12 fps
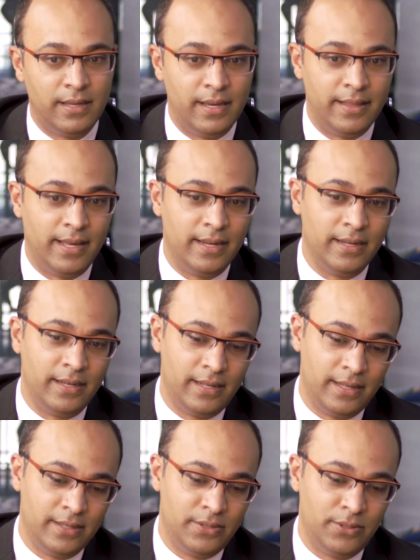And then
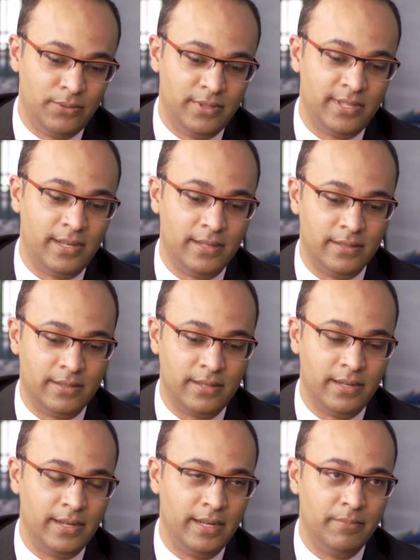his two sons,
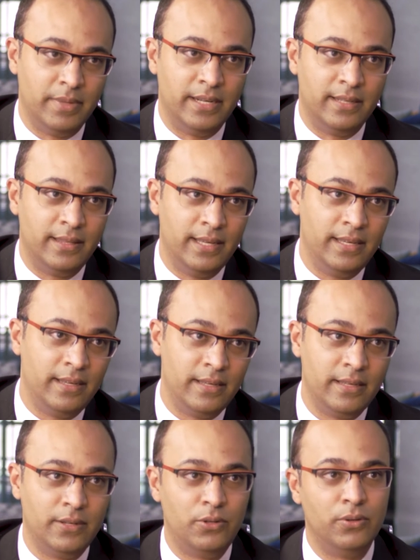Karim and Atik,
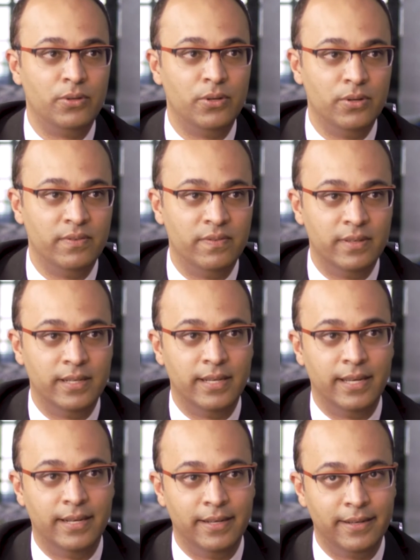took over
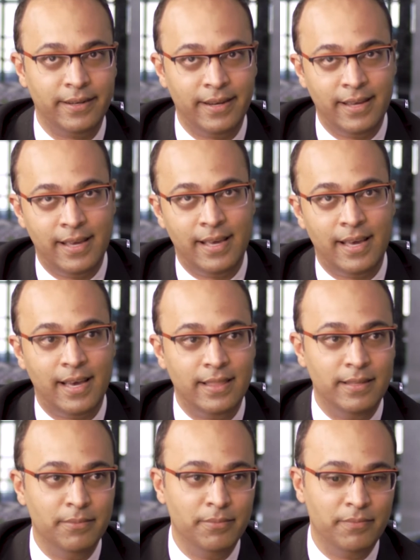and had
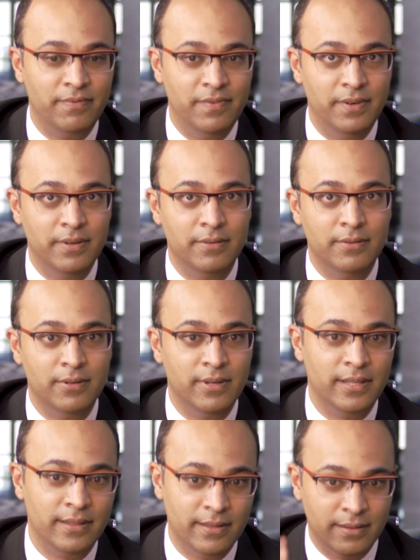the view
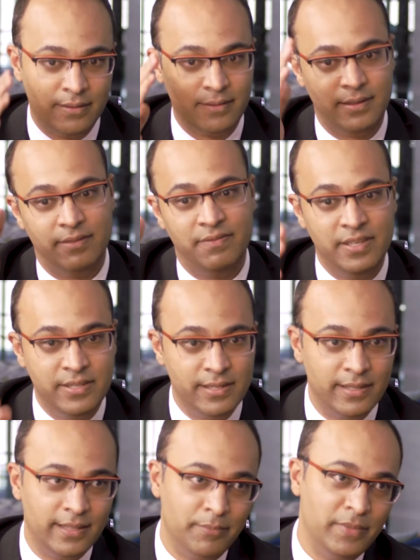and the
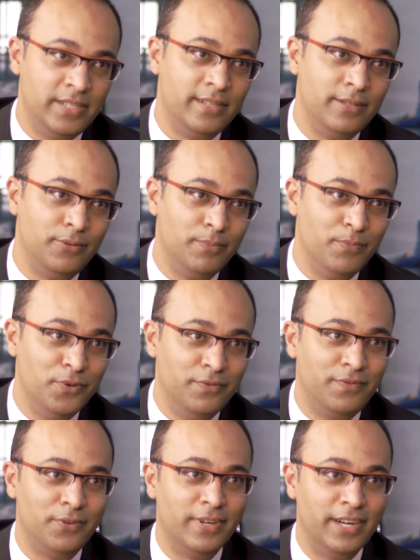vision and the mission to
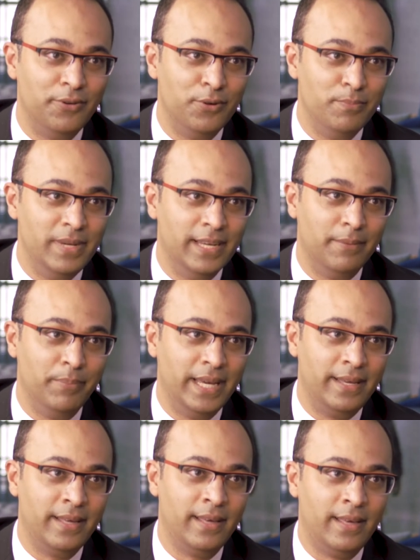move to Nairobi and make